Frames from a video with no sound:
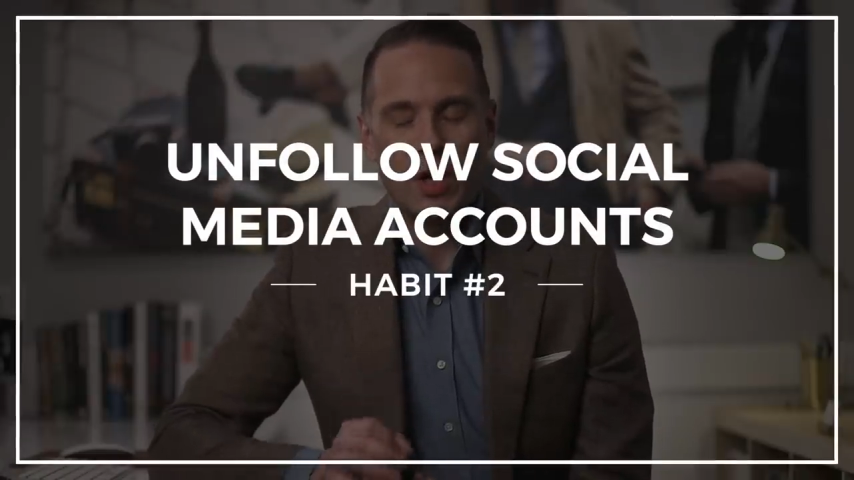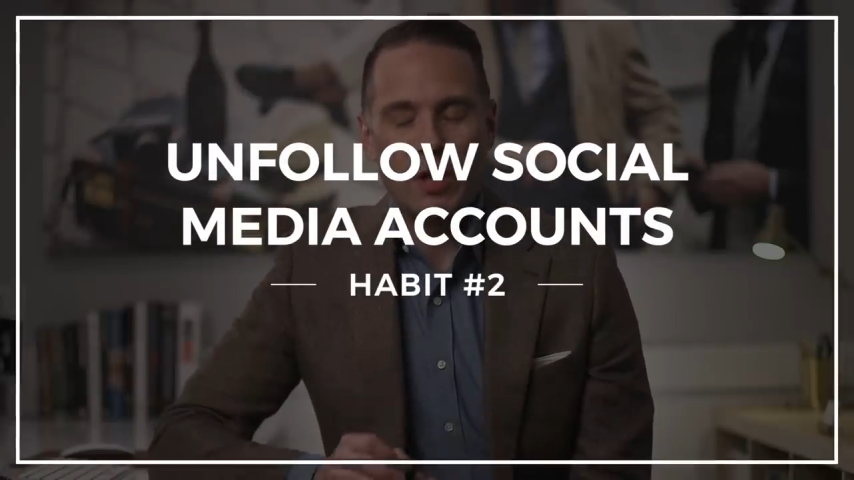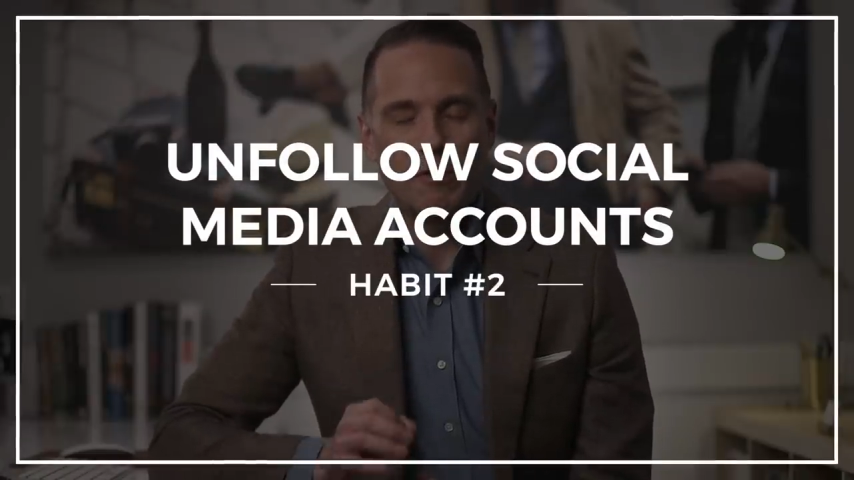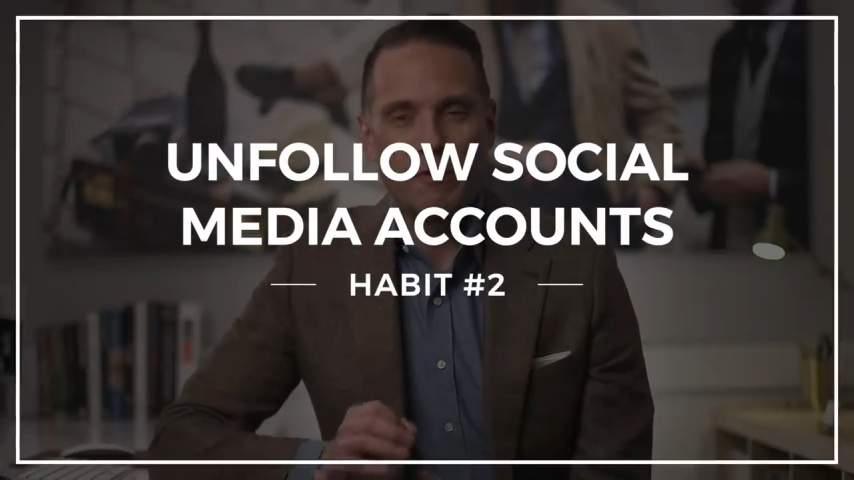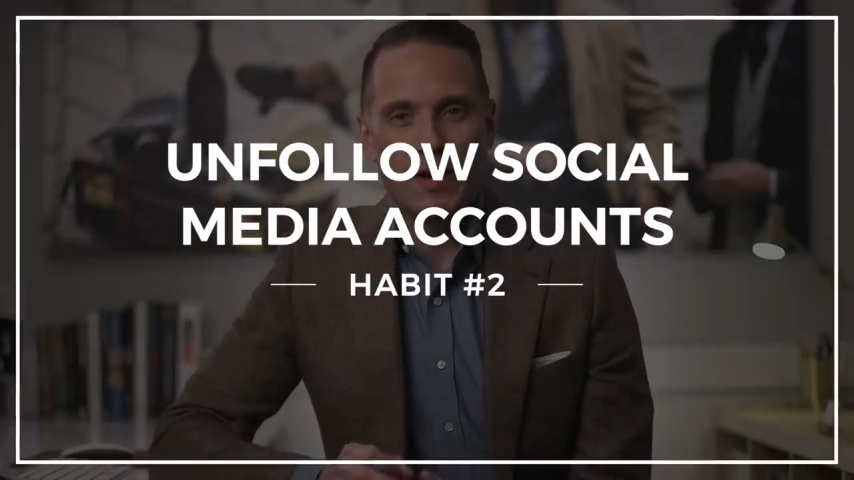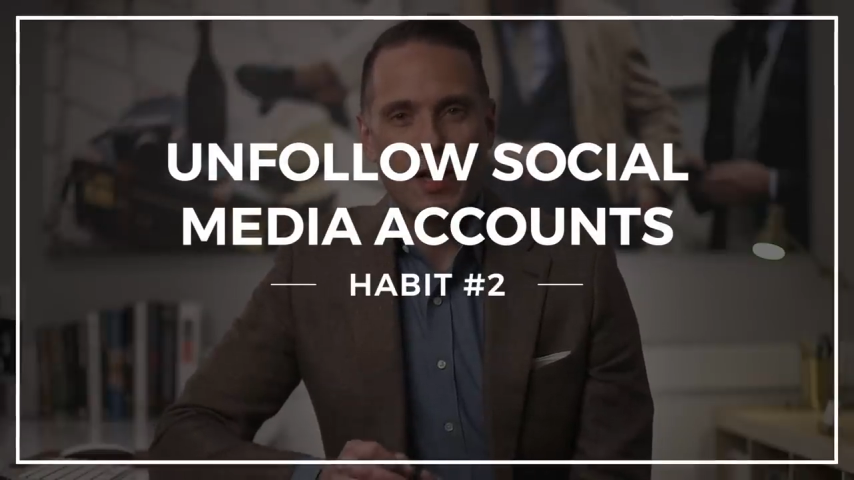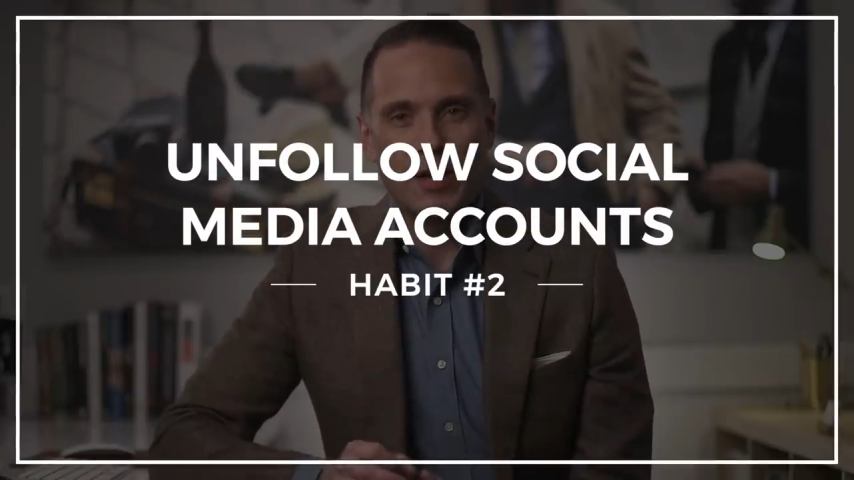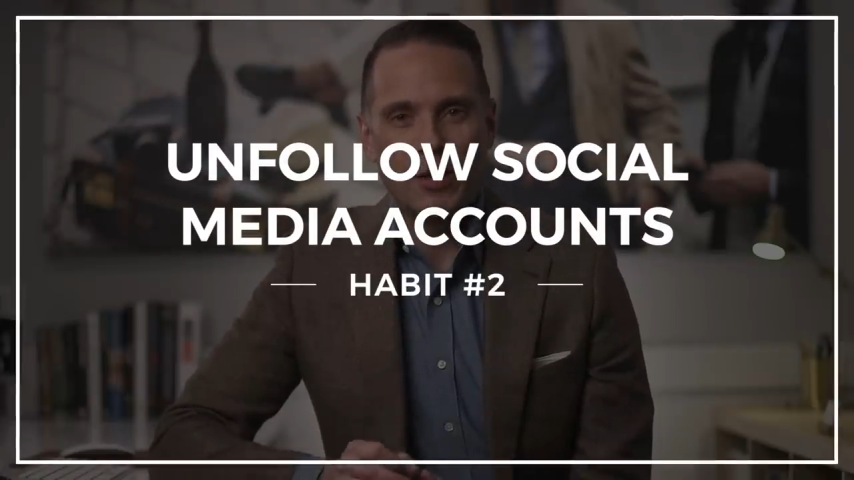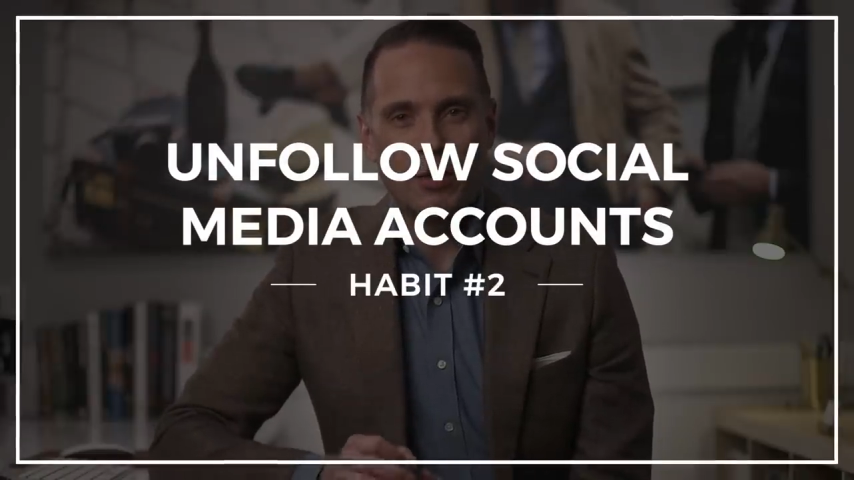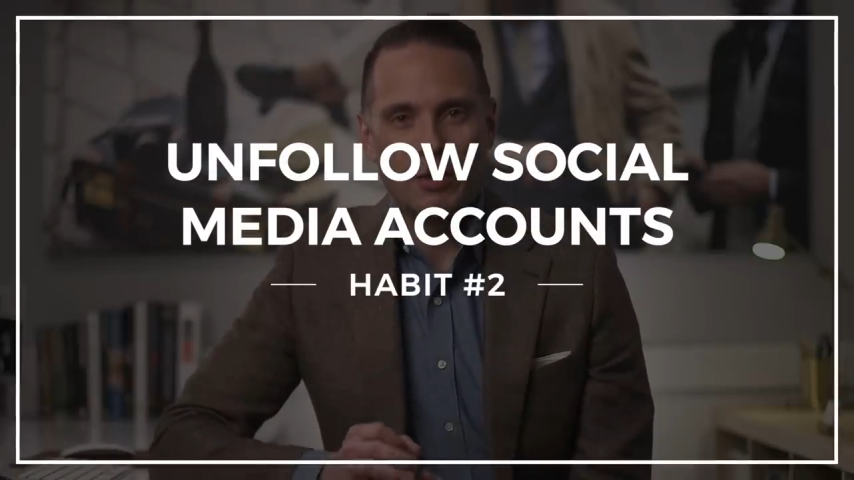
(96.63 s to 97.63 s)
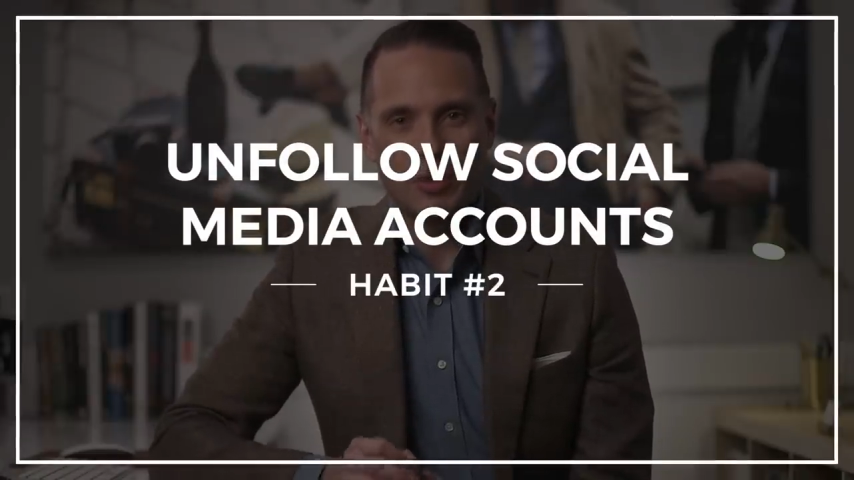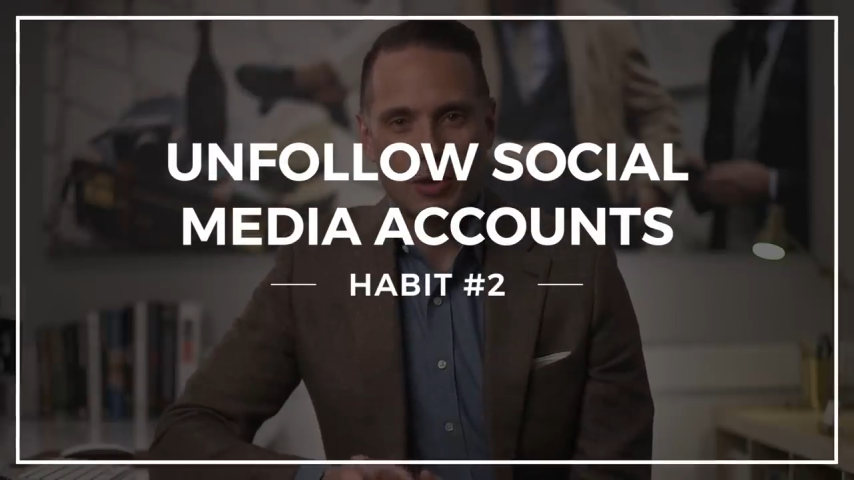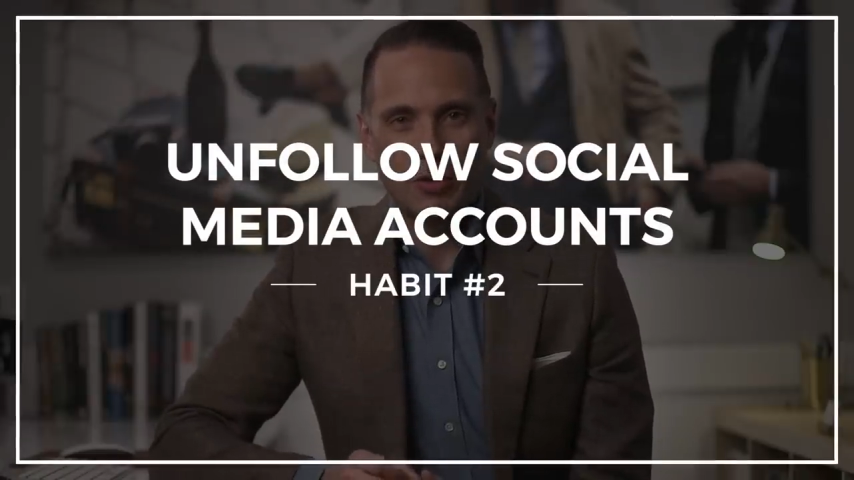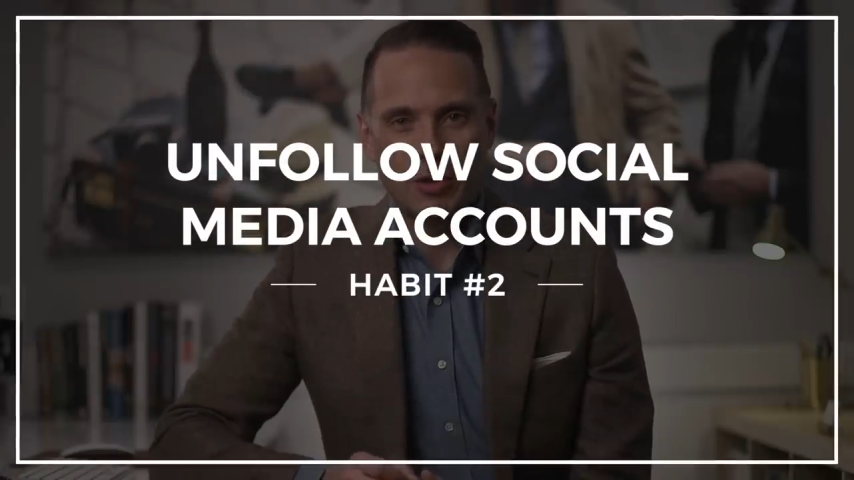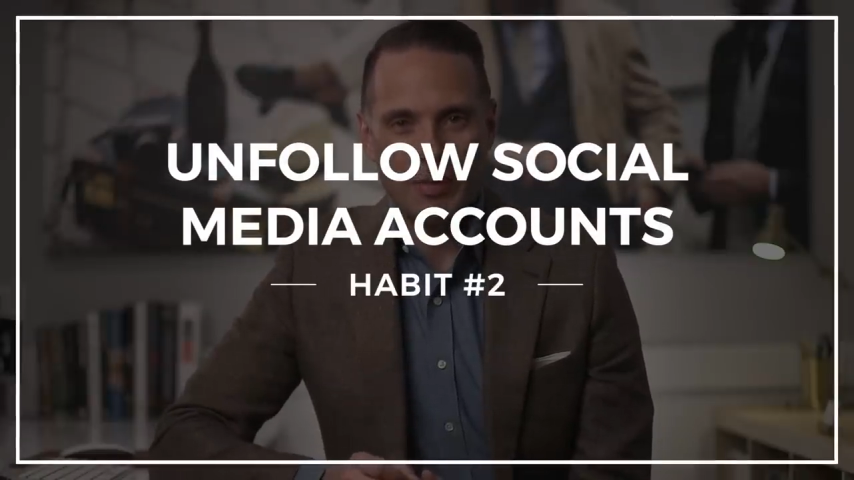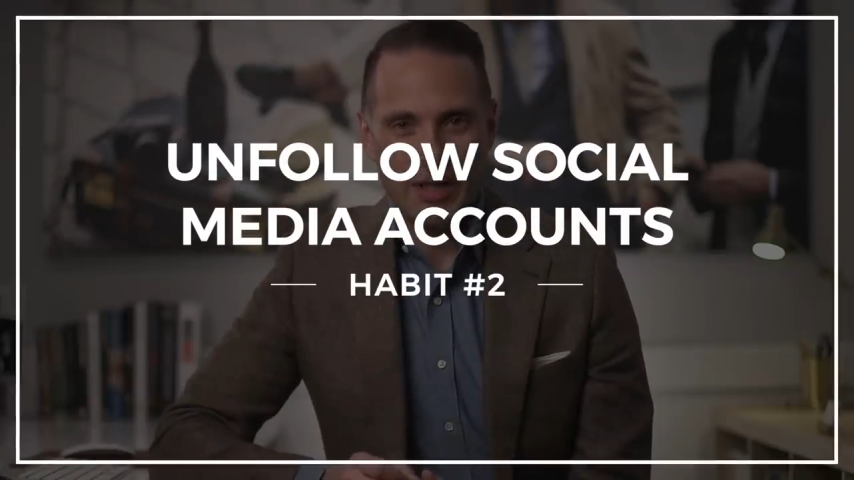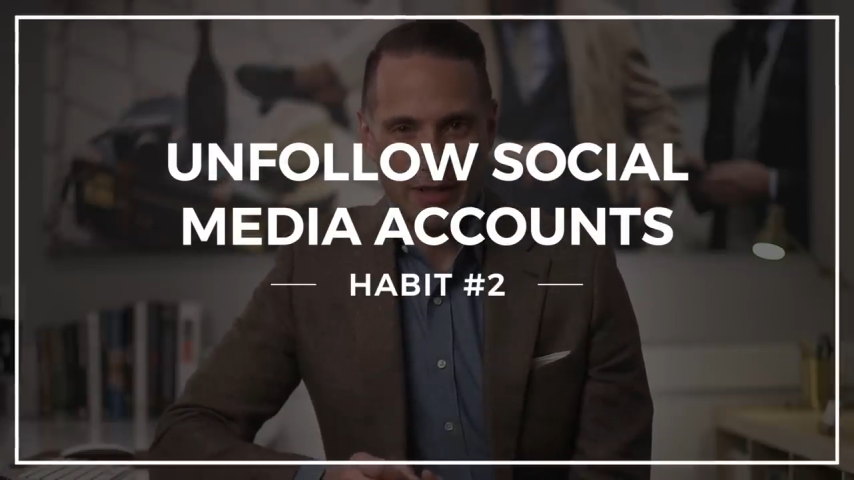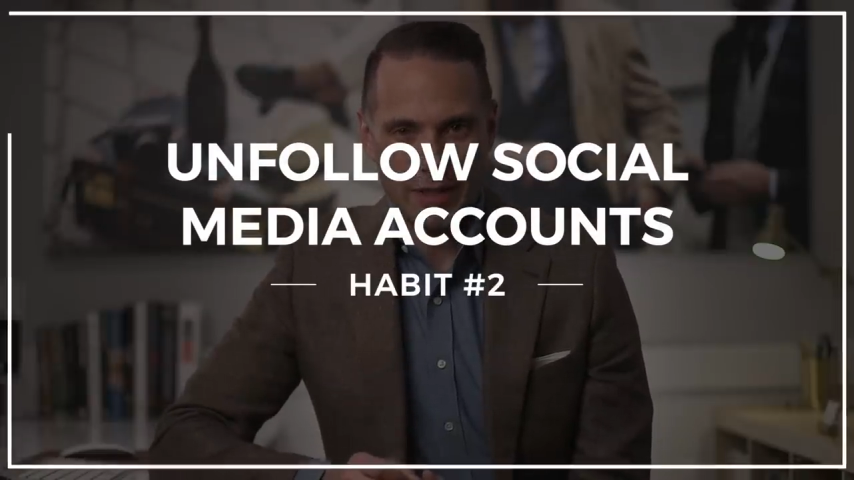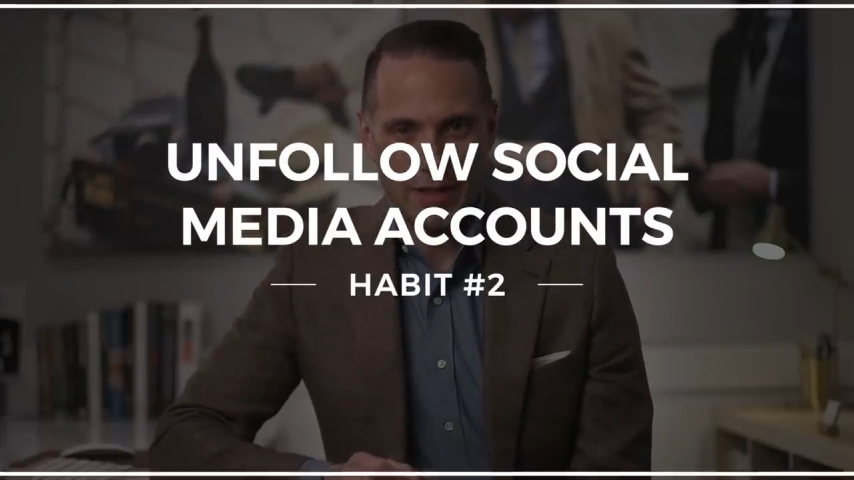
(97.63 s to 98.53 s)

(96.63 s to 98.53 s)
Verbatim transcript: unfollow social media